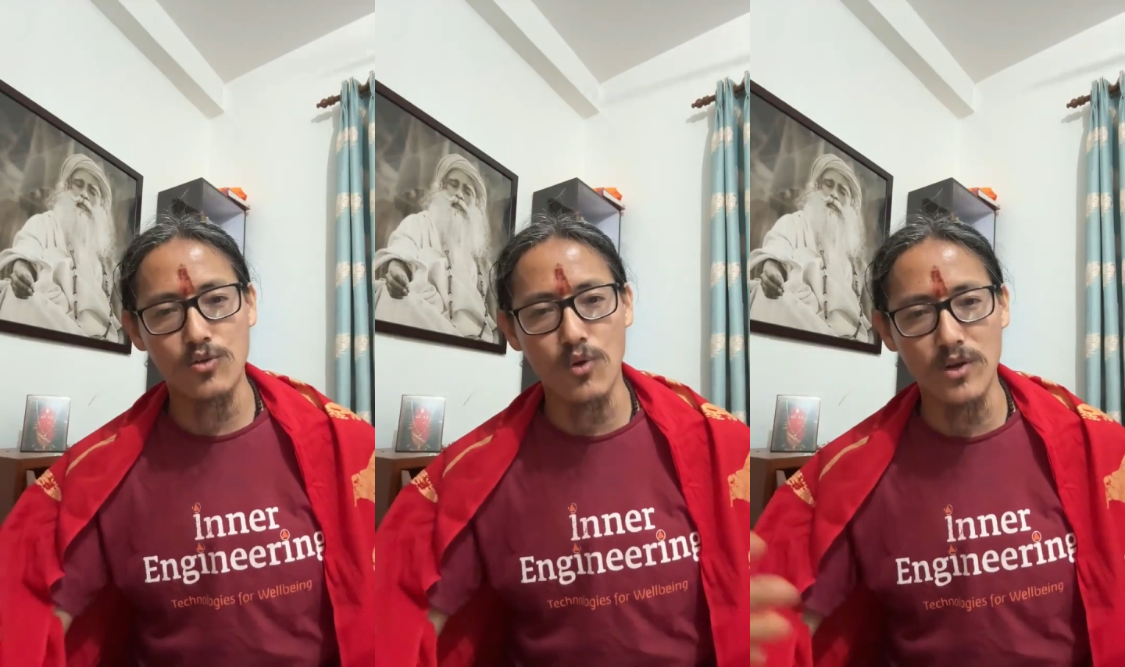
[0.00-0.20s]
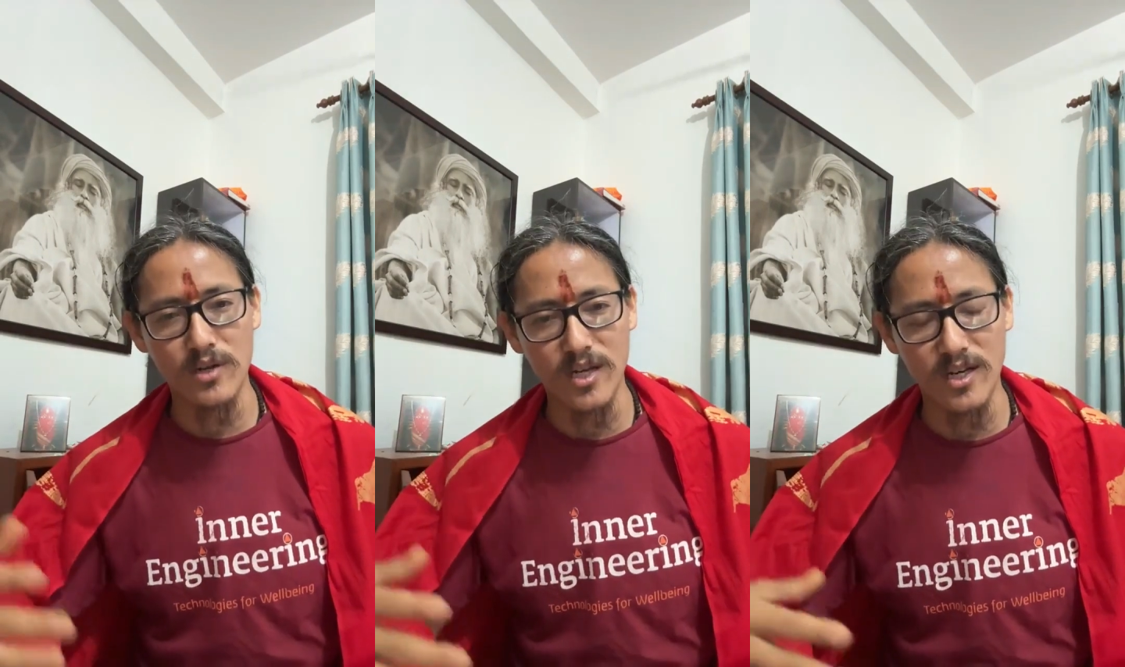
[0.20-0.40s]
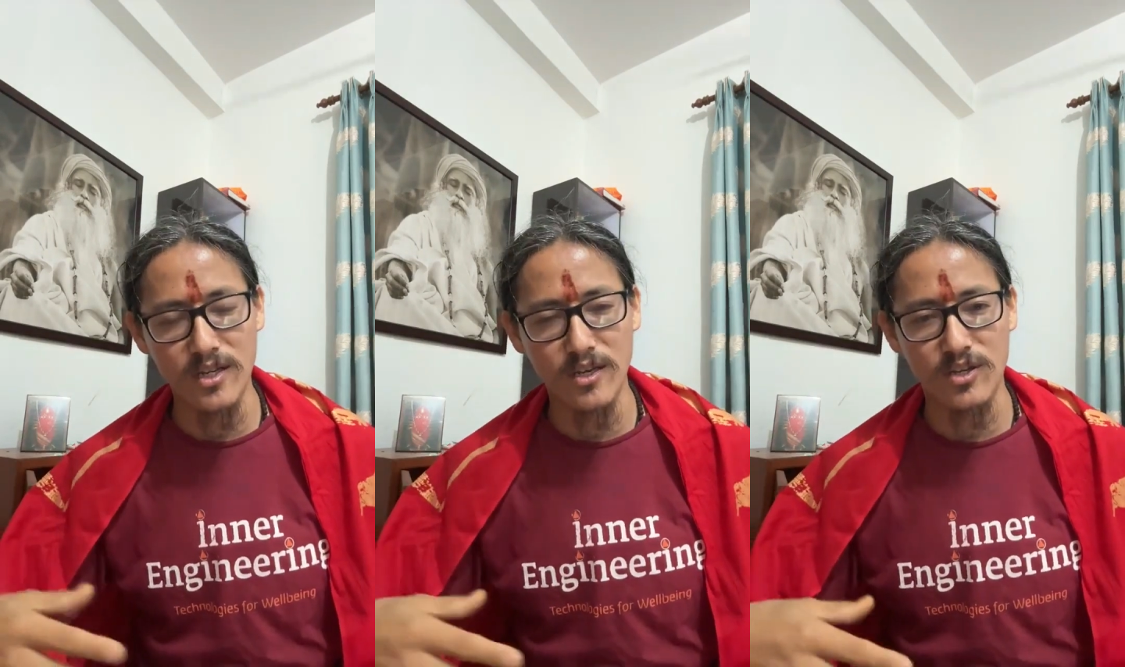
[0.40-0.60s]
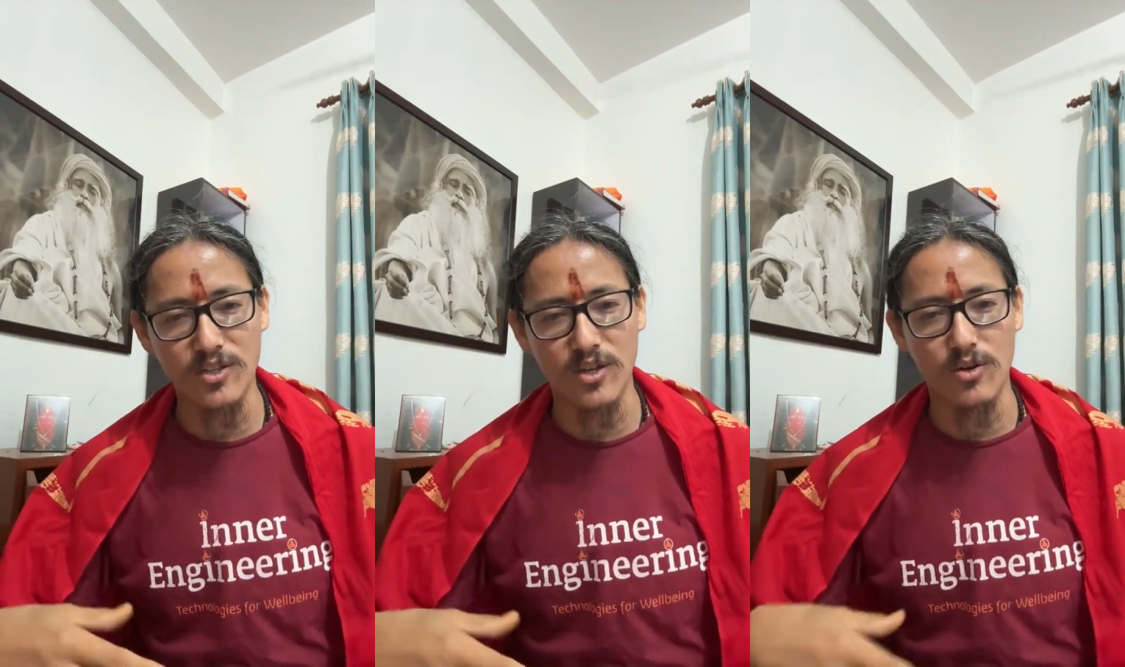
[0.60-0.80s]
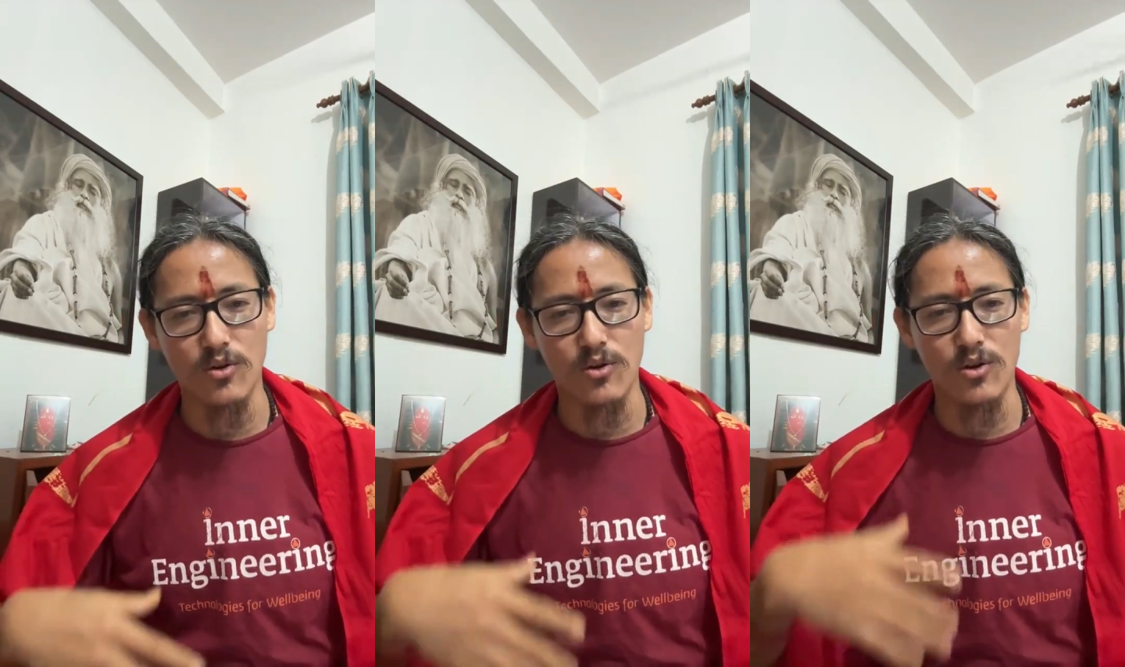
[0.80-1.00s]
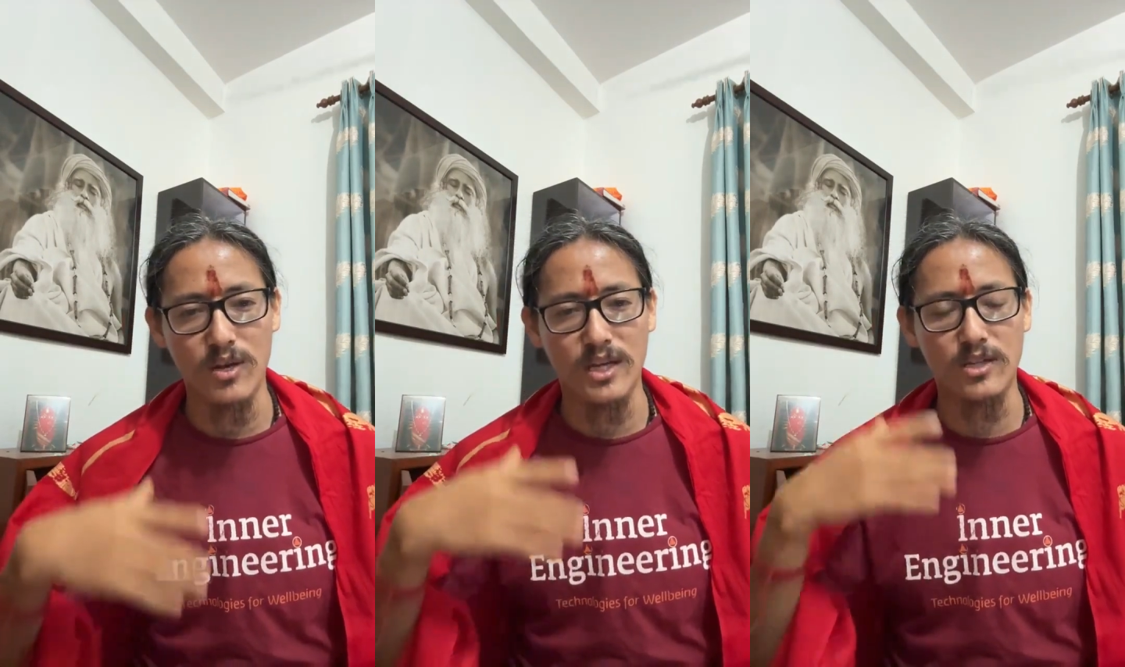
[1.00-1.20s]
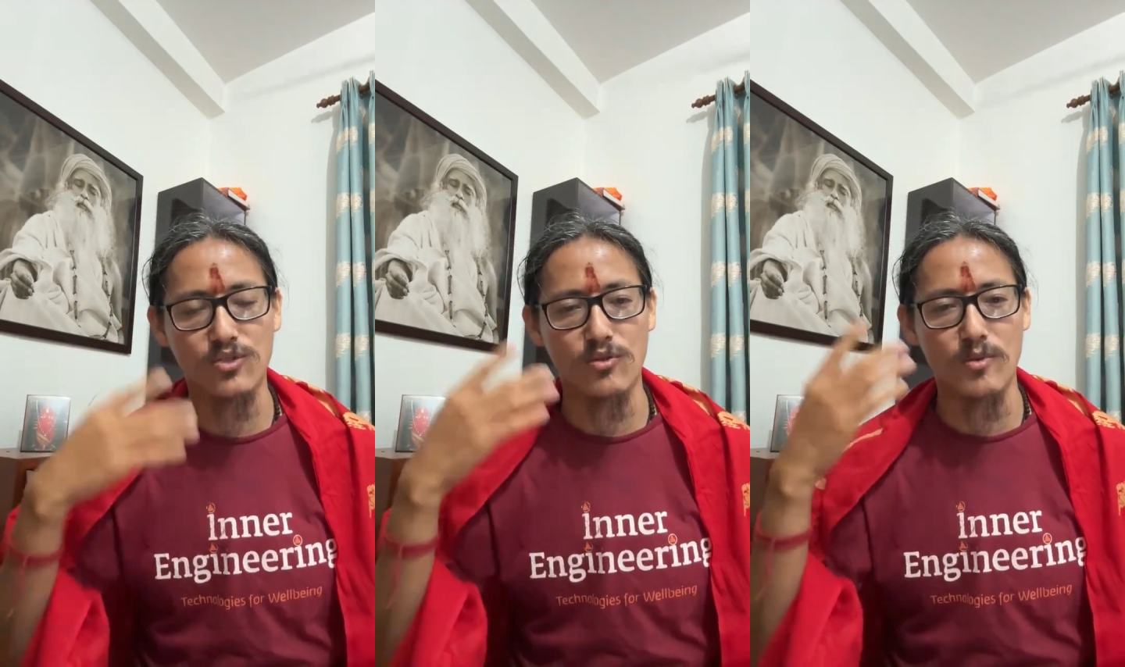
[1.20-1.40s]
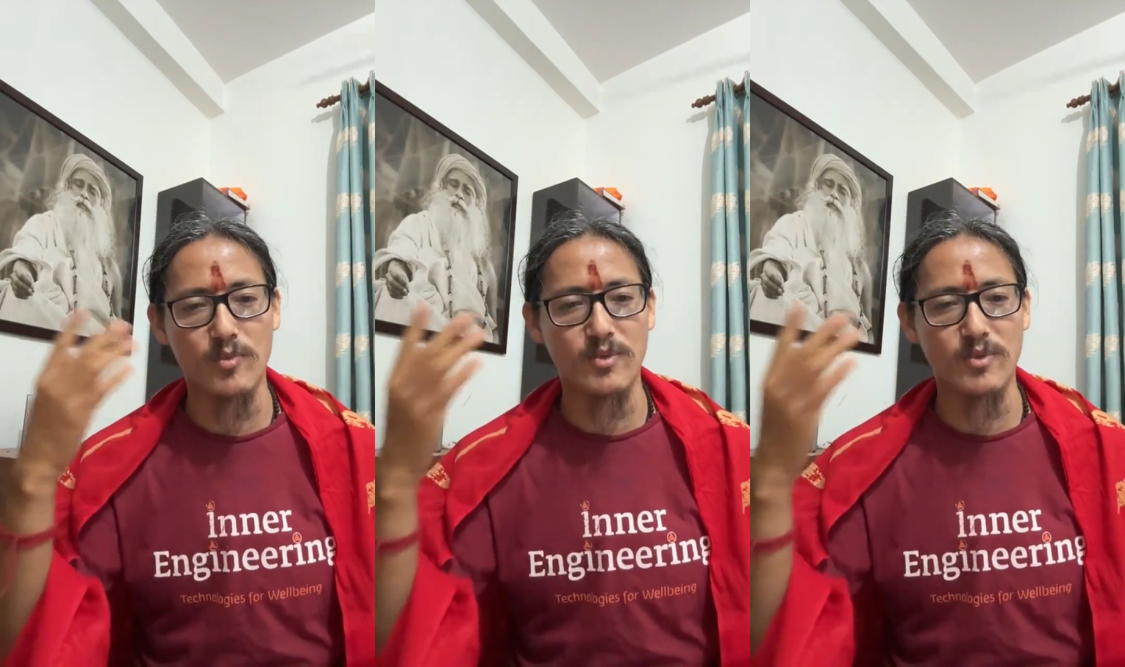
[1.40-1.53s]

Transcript: 200 years ago, or like some